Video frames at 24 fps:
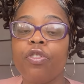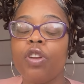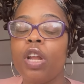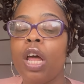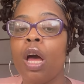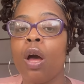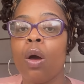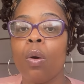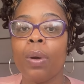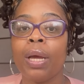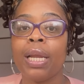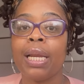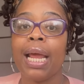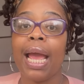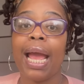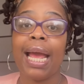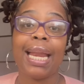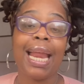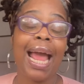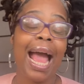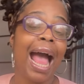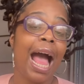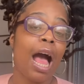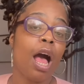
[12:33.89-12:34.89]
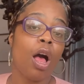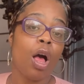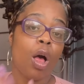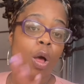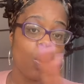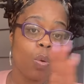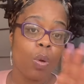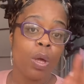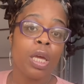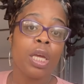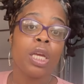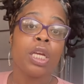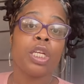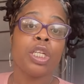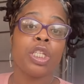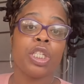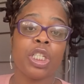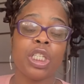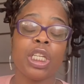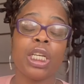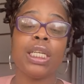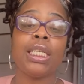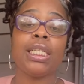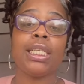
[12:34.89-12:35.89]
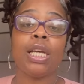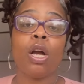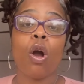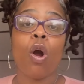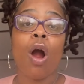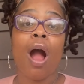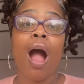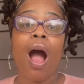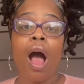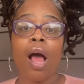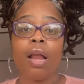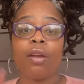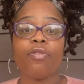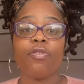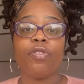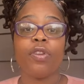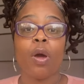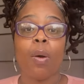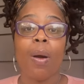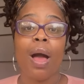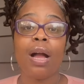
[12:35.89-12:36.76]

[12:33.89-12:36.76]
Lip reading: flow and how she did, or aunt flow.